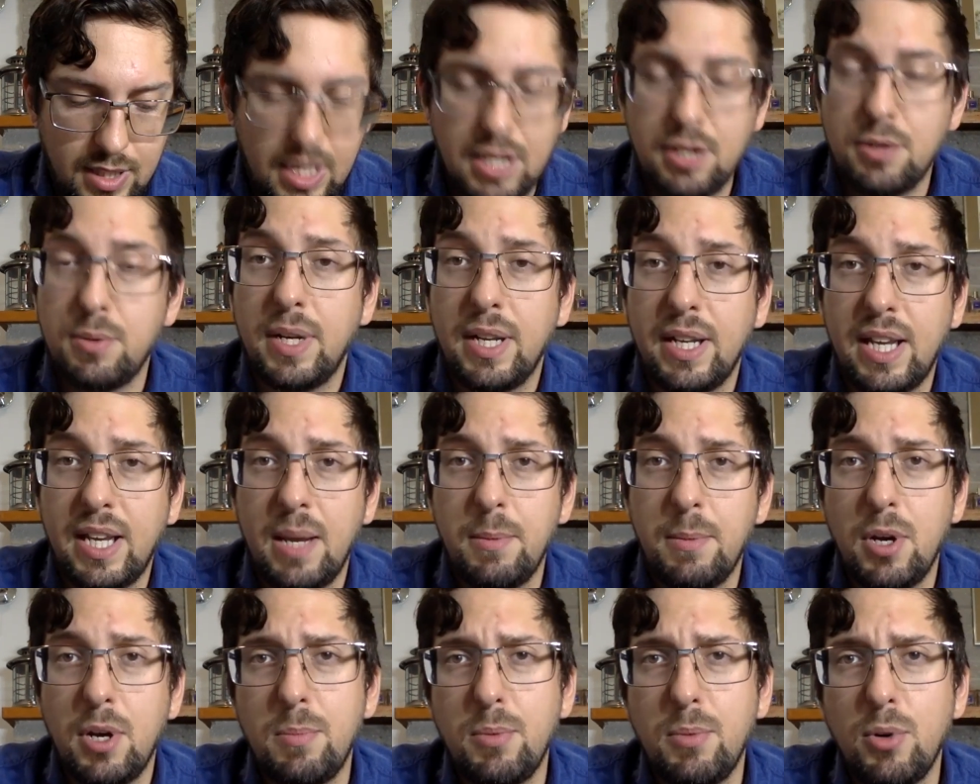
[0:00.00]
That's why I
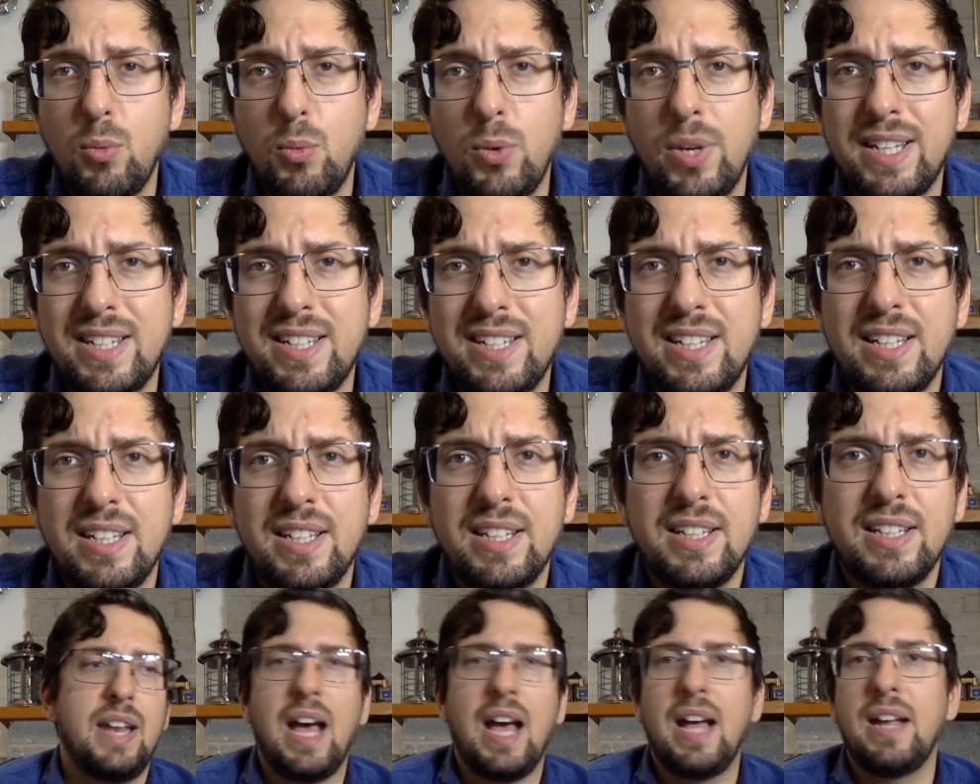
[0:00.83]
came up with
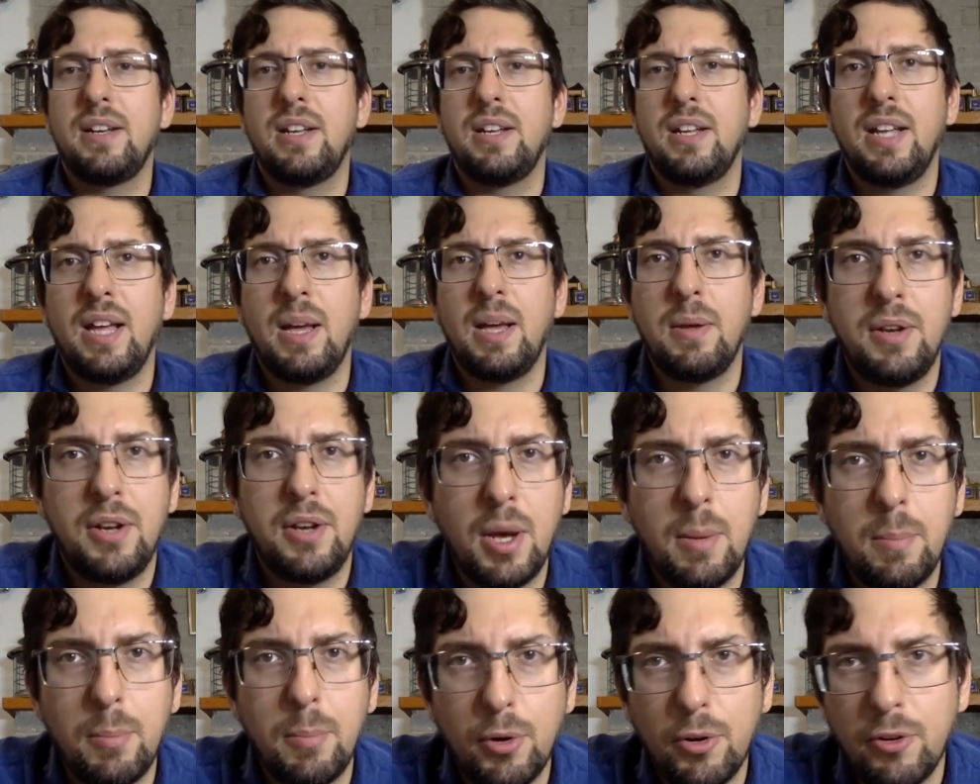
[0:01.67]
that
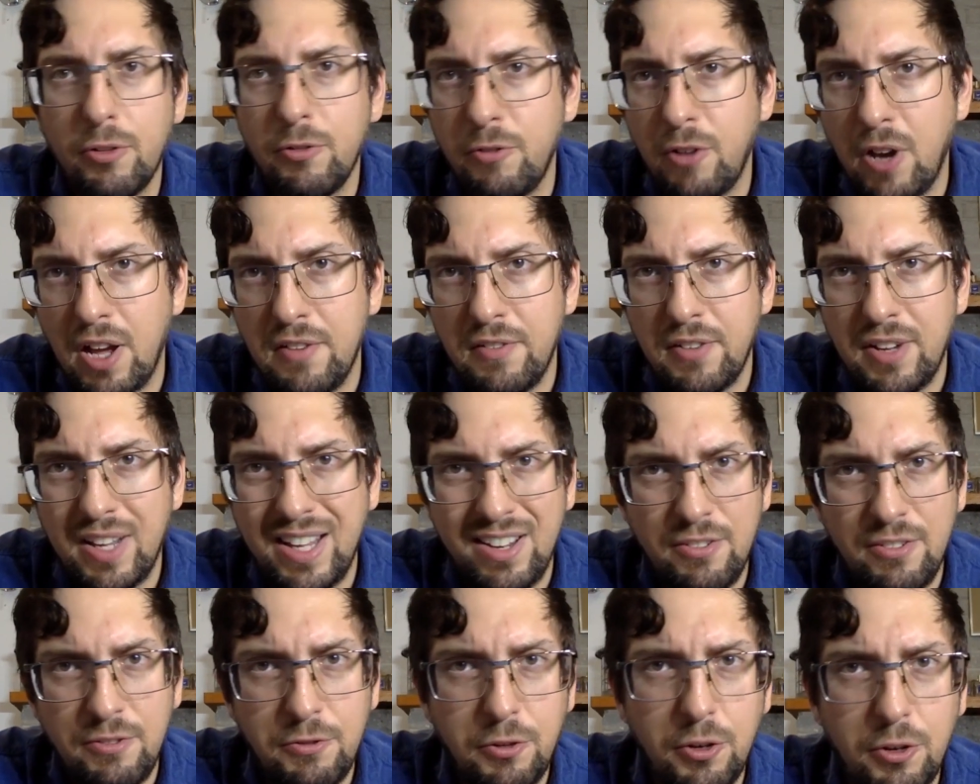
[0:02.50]
number 5
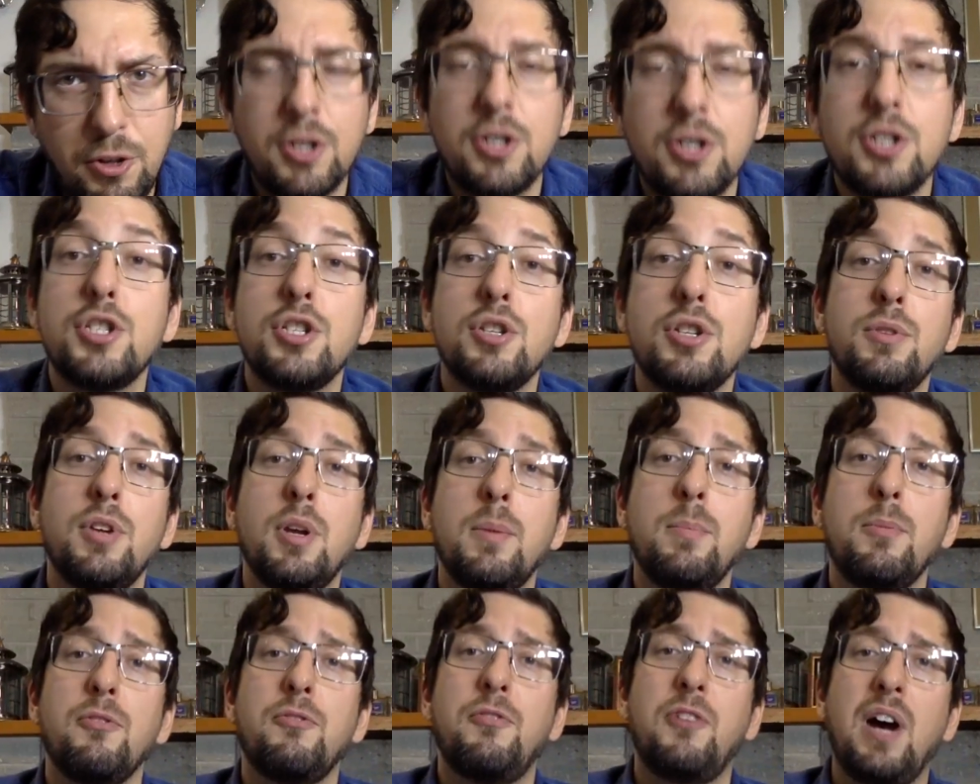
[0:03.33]
and 4. So
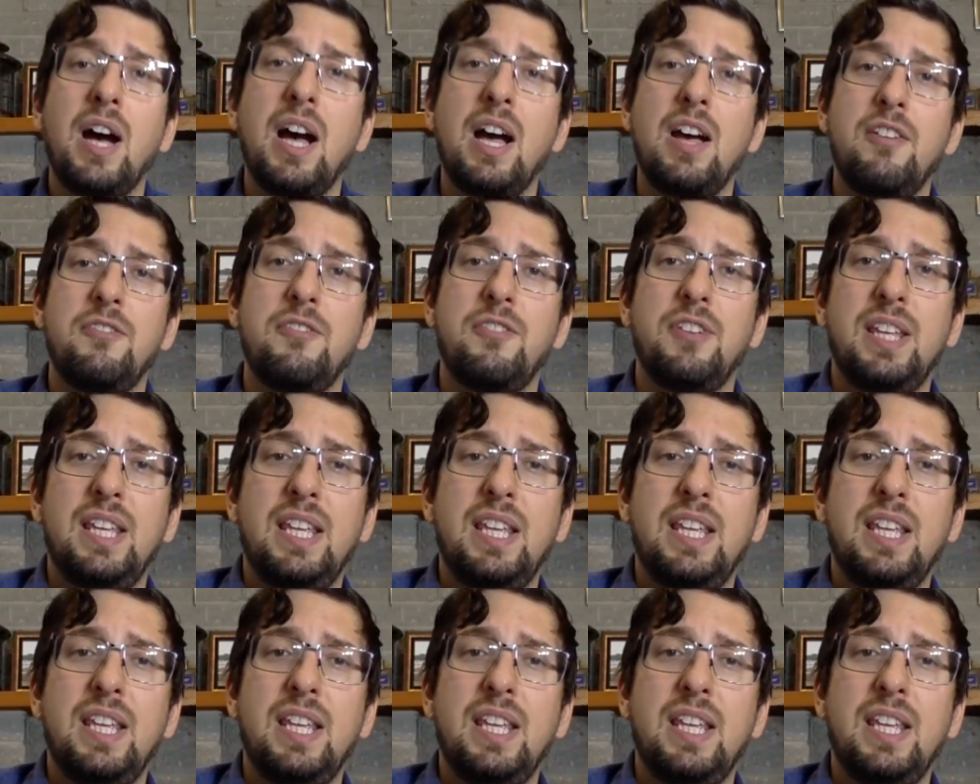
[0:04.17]
number 5